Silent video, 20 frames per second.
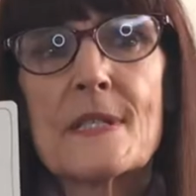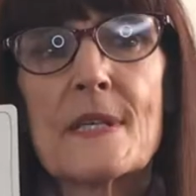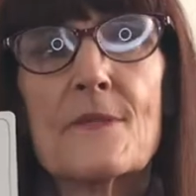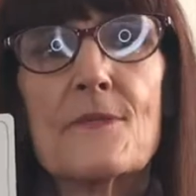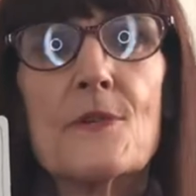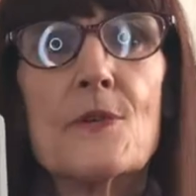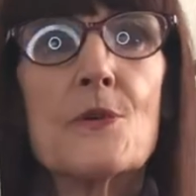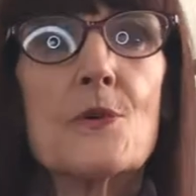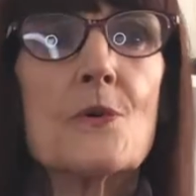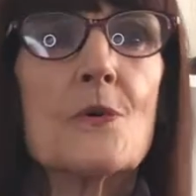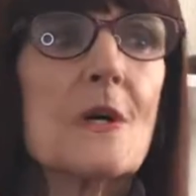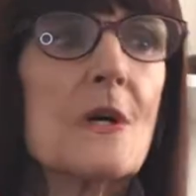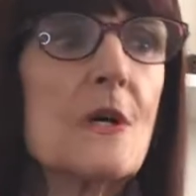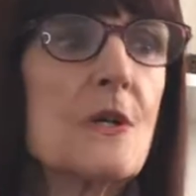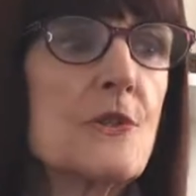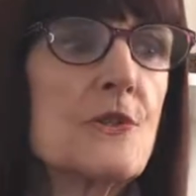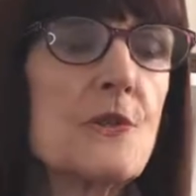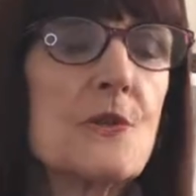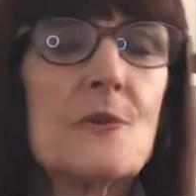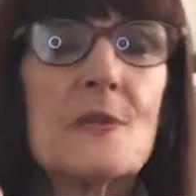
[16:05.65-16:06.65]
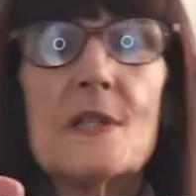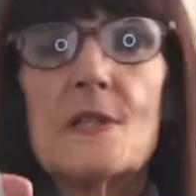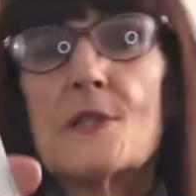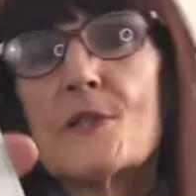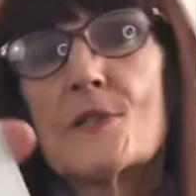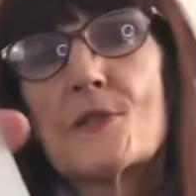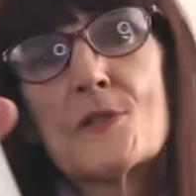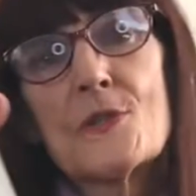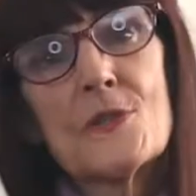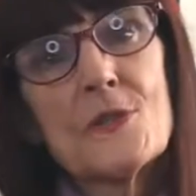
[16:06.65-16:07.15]
If you tune
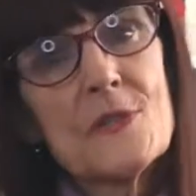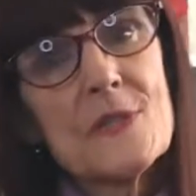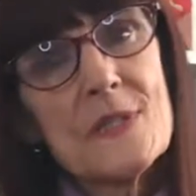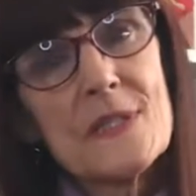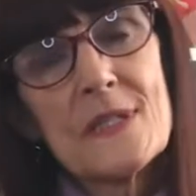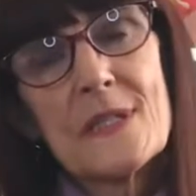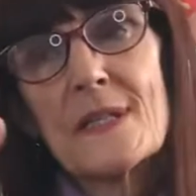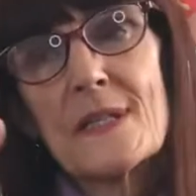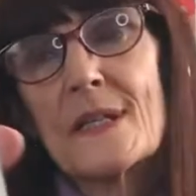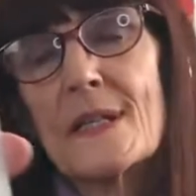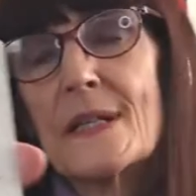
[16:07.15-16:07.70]
into certain